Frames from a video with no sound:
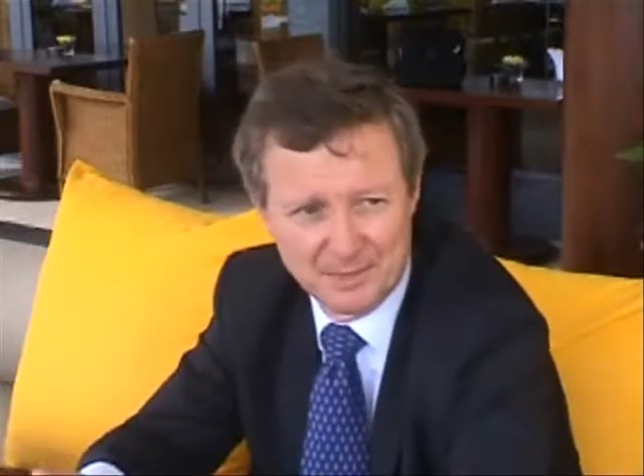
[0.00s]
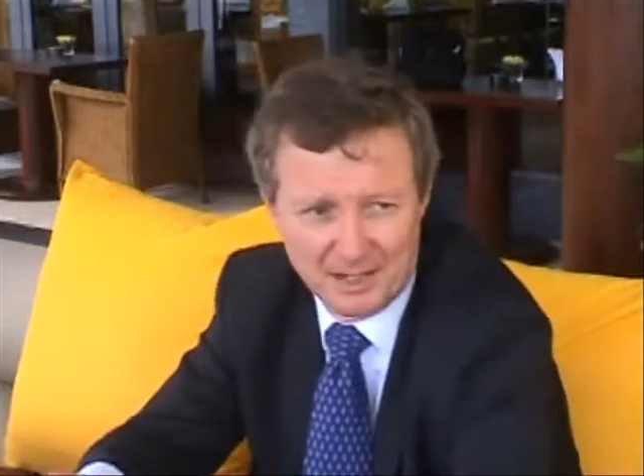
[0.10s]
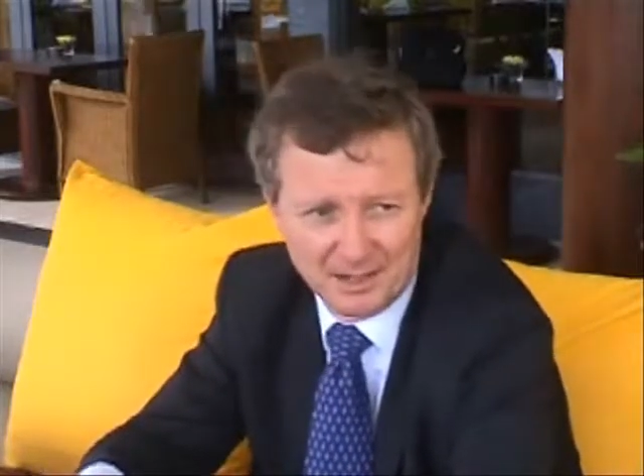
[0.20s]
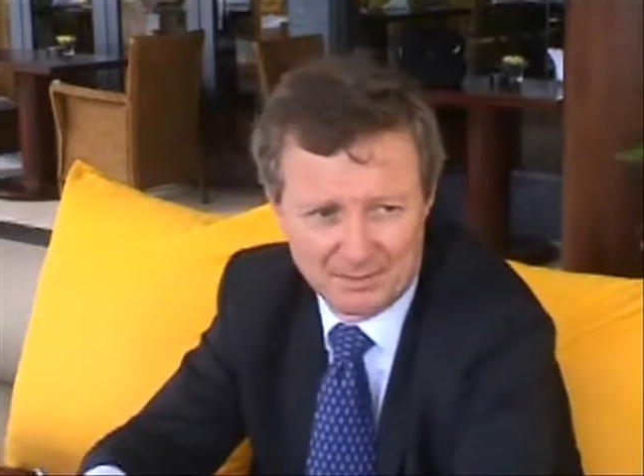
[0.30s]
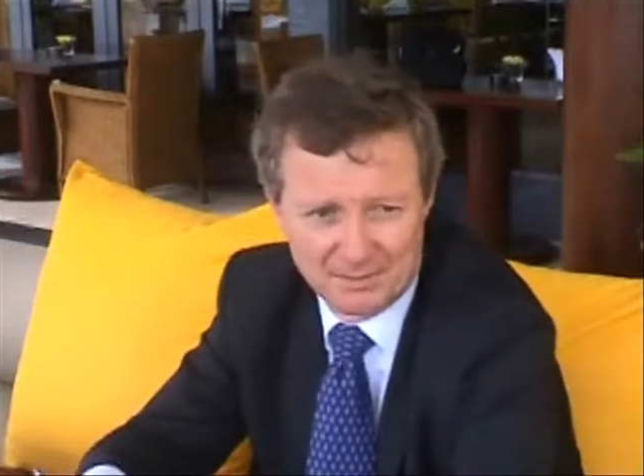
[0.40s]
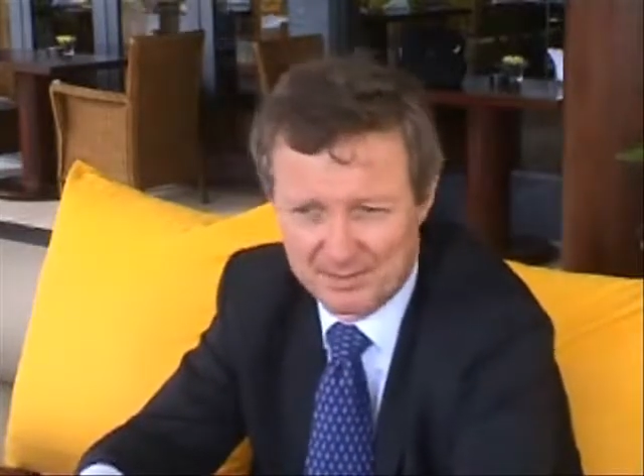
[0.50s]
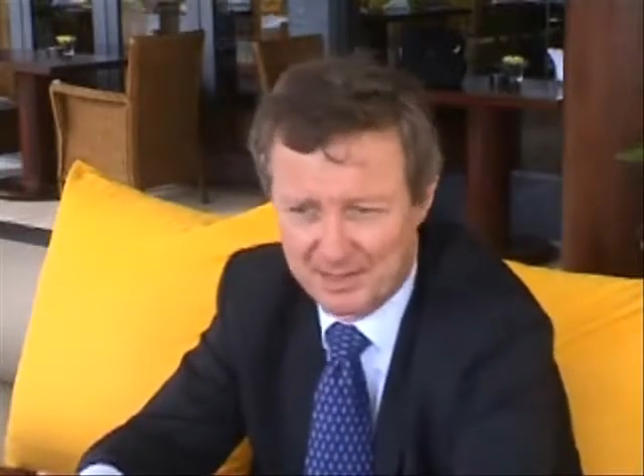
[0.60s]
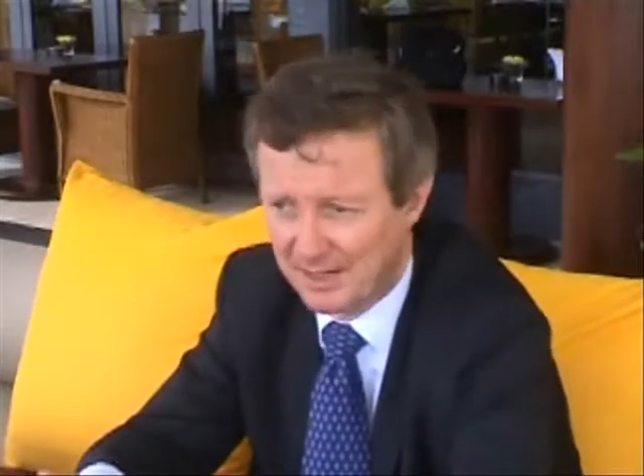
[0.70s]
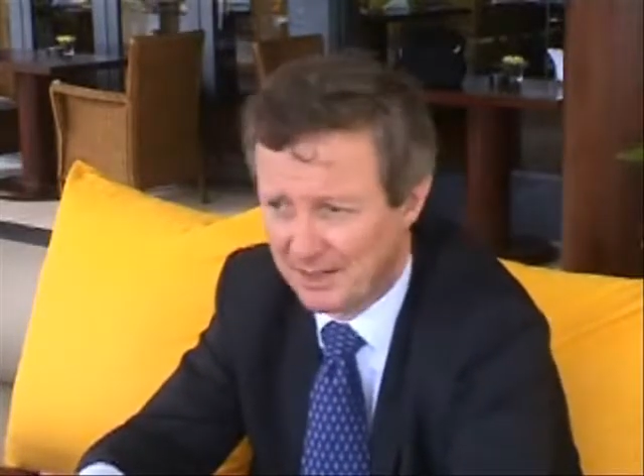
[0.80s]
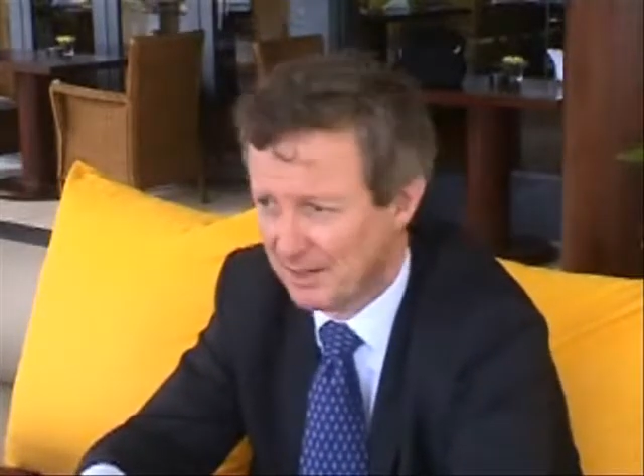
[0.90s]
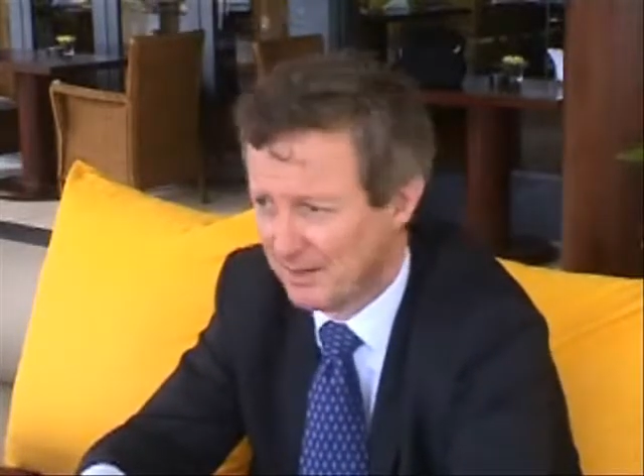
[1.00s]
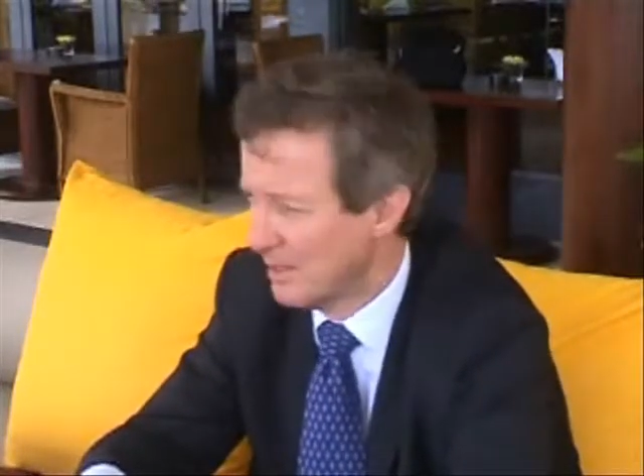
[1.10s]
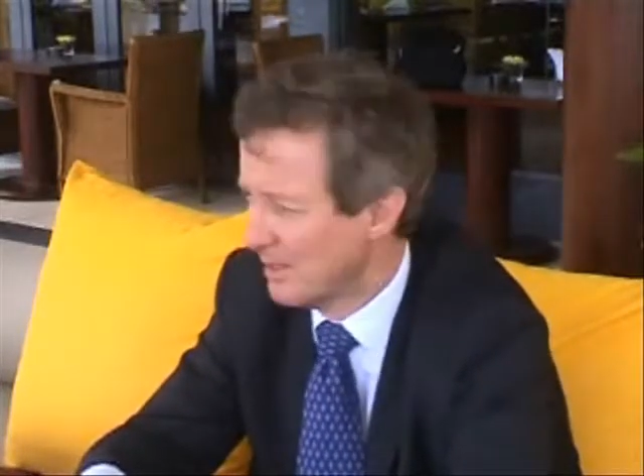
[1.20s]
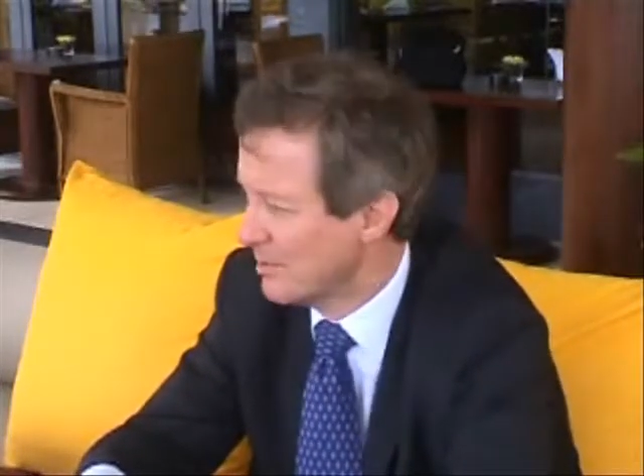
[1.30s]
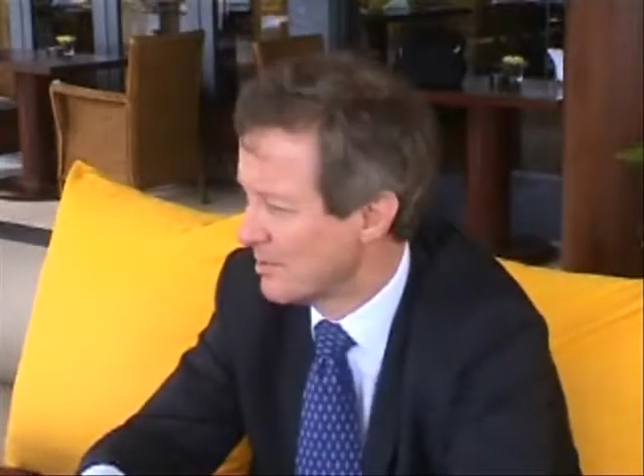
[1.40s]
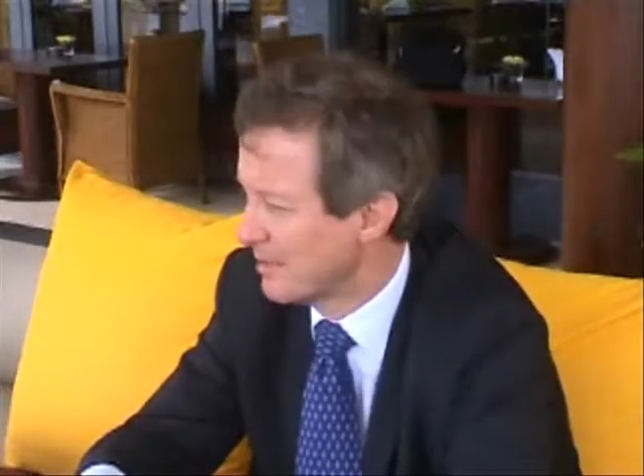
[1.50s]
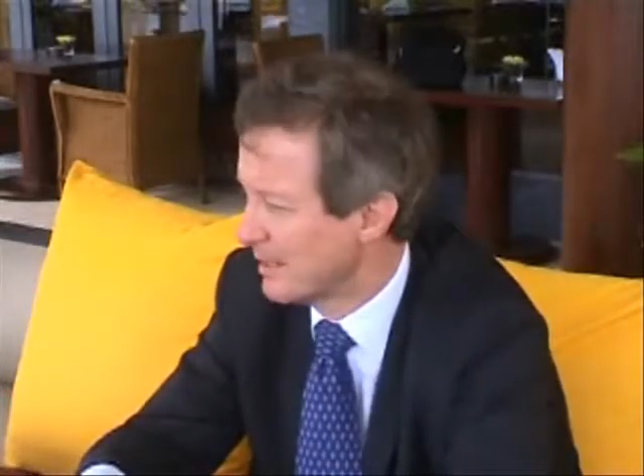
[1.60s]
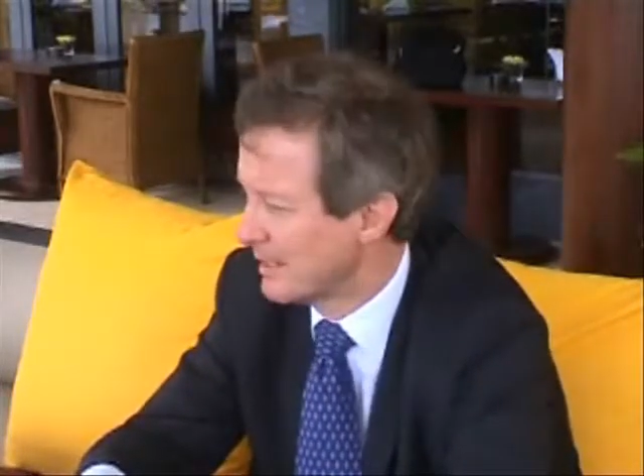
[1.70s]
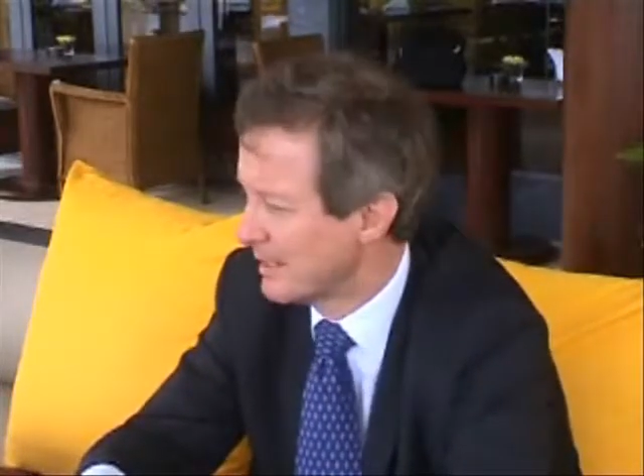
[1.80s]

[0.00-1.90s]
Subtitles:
hire a motorbike